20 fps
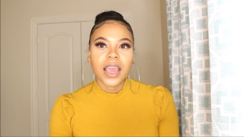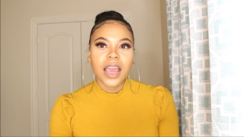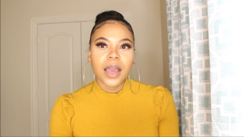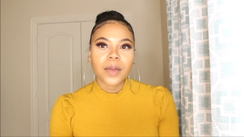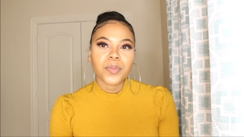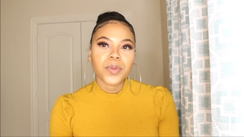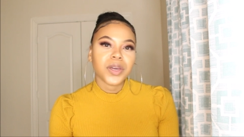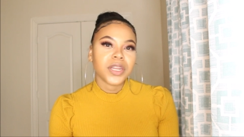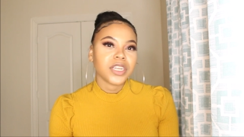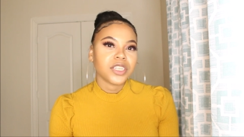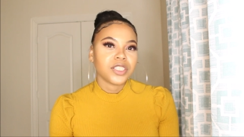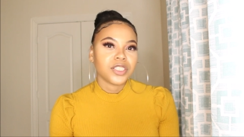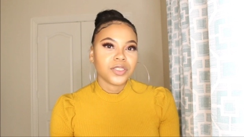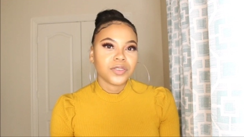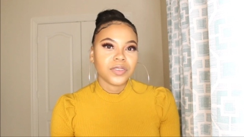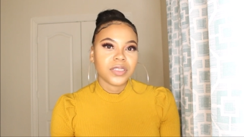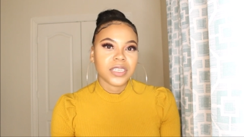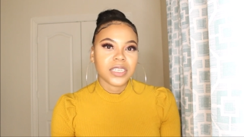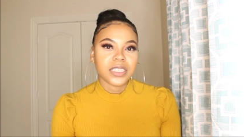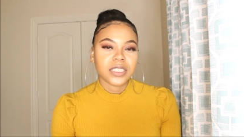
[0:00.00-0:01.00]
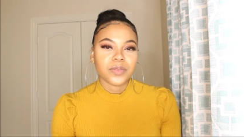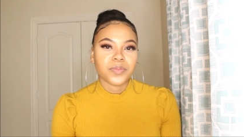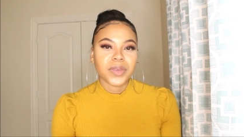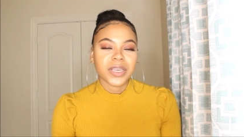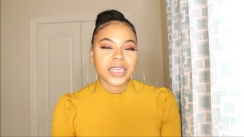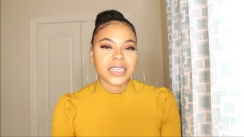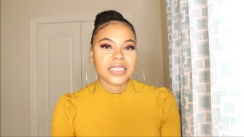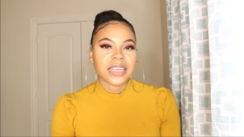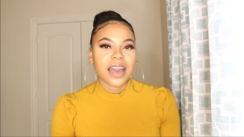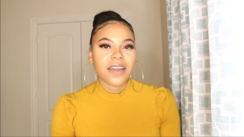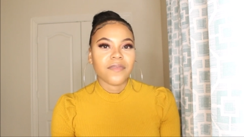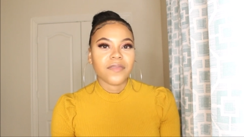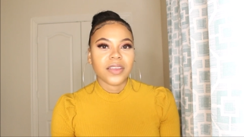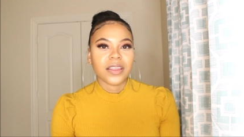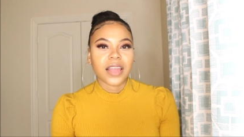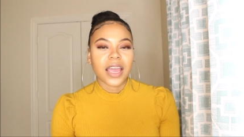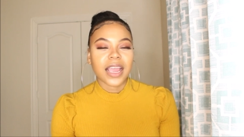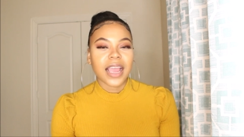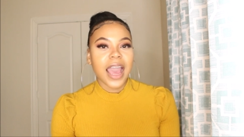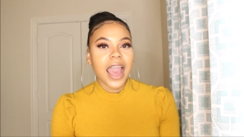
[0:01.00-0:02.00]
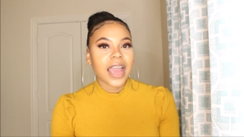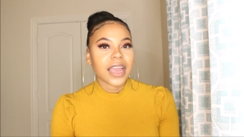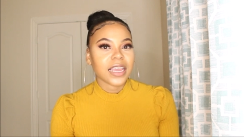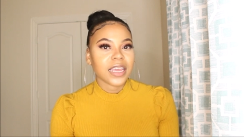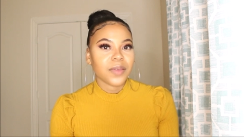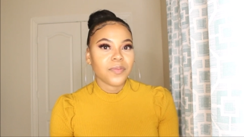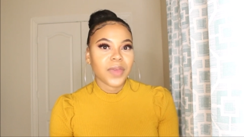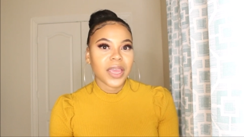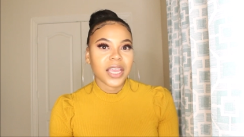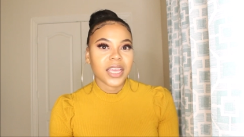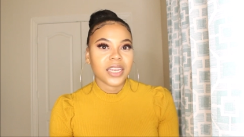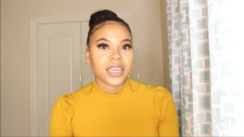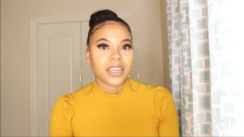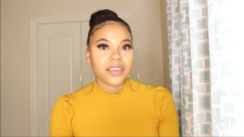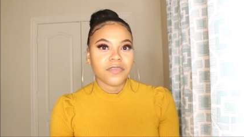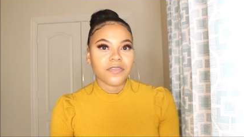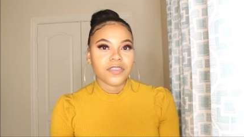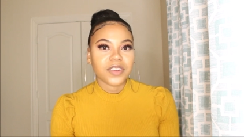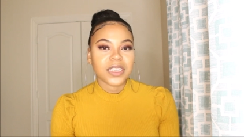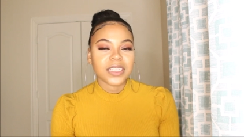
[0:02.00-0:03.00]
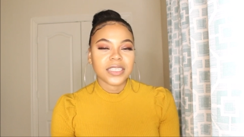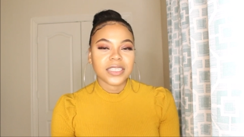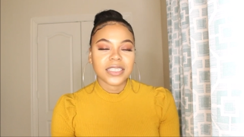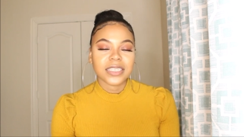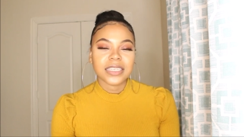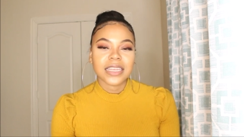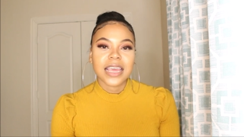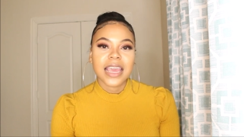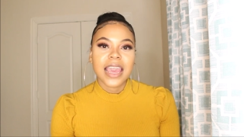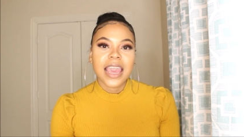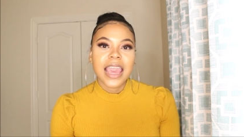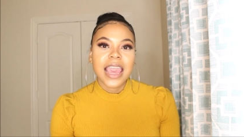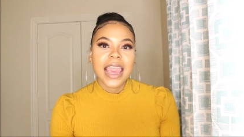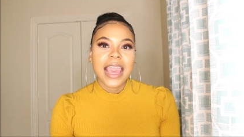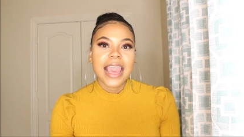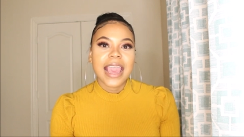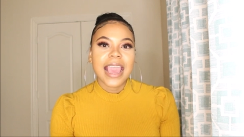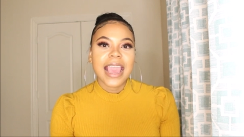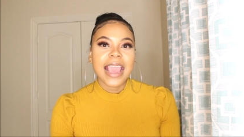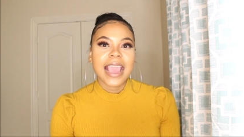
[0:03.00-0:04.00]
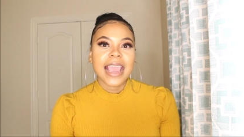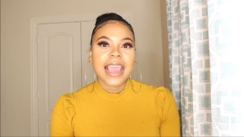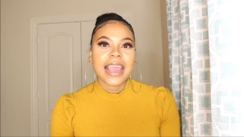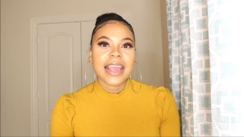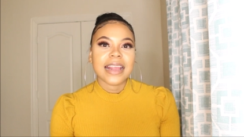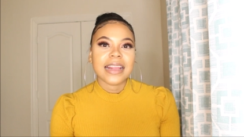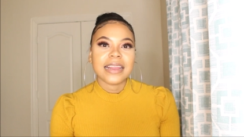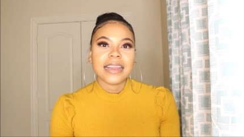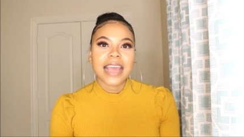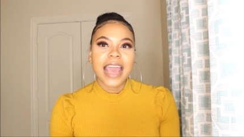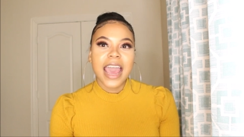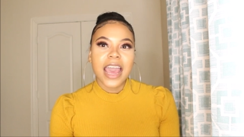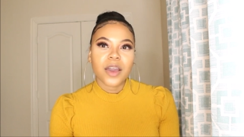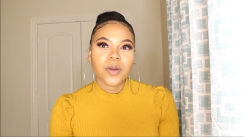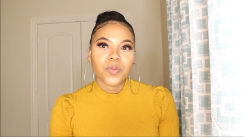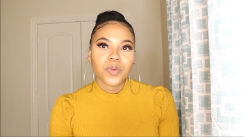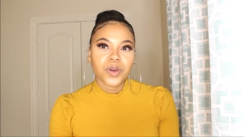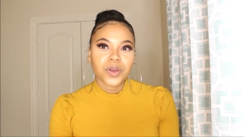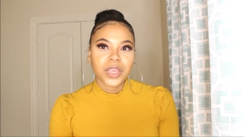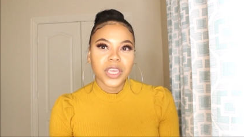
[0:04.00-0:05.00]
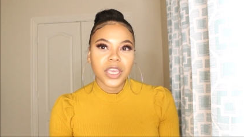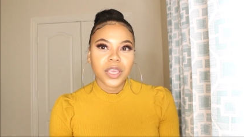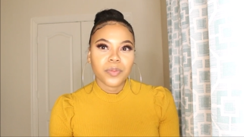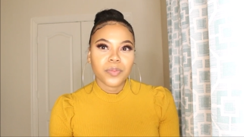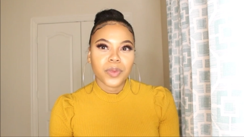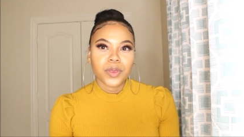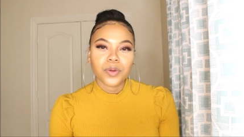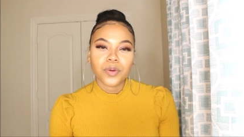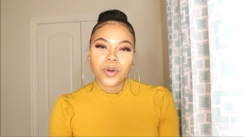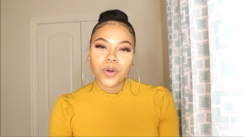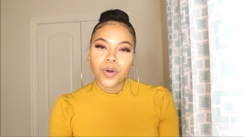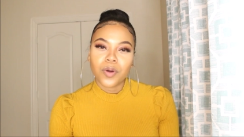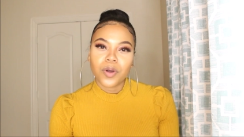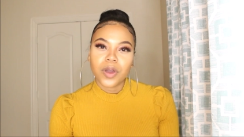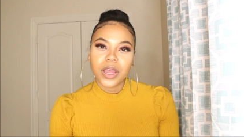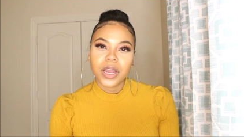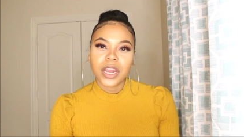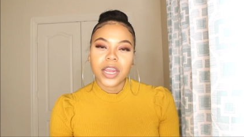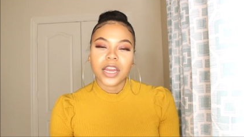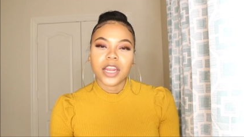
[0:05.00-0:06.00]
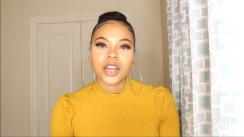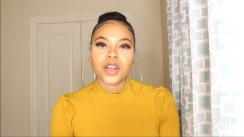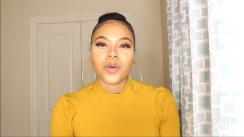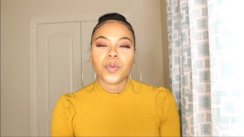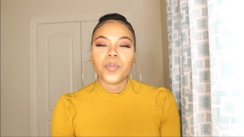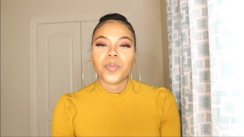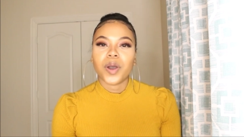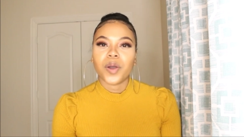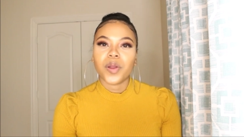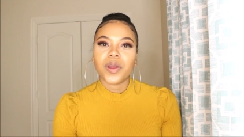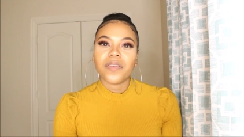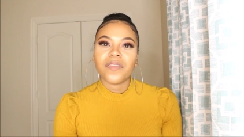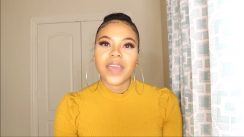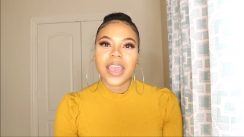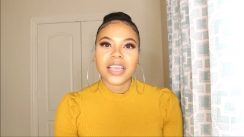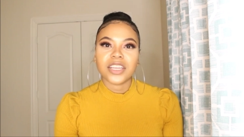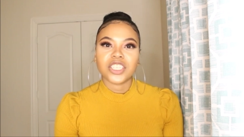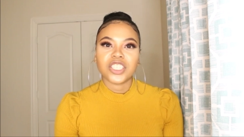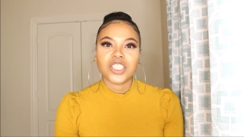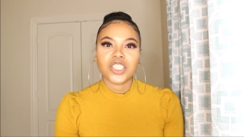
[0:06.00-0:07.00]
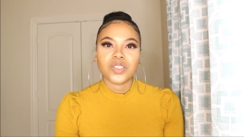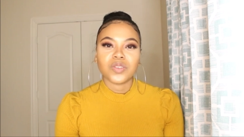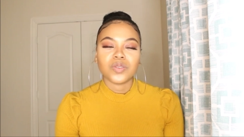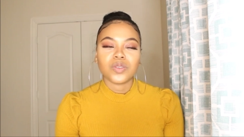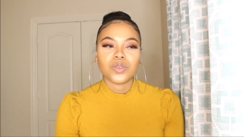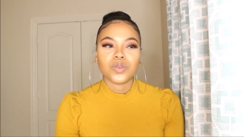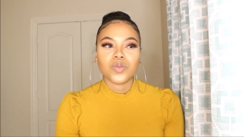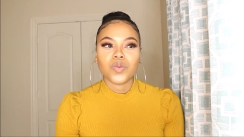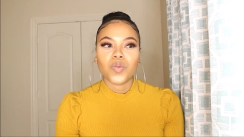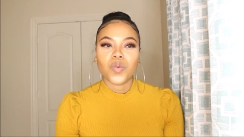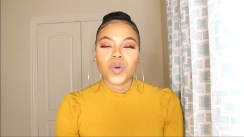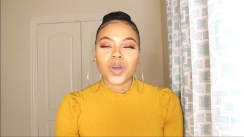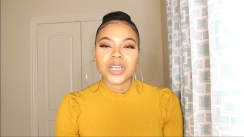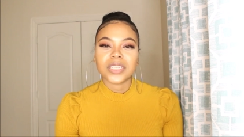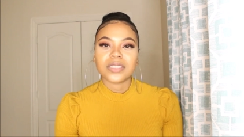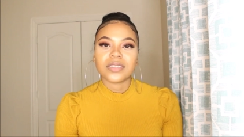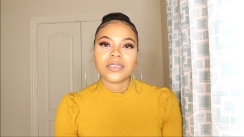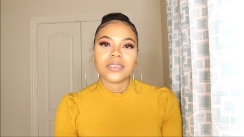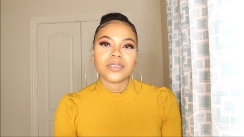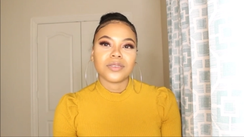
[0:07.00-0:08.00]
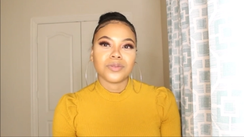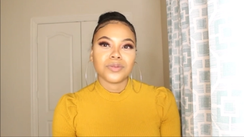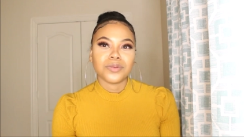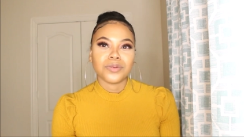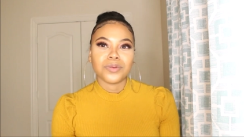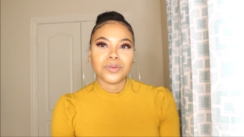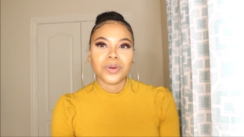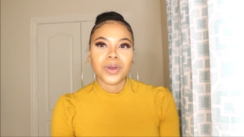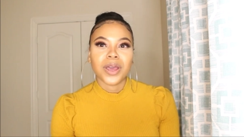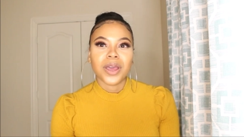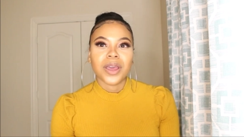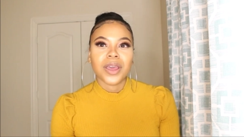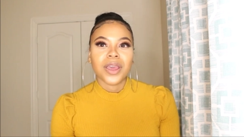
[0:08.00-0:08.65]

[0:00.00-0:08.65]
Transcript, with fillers: I'm gonna do this because I feel like I can make a difference. And that will keep you going, and it'll motivate you to want to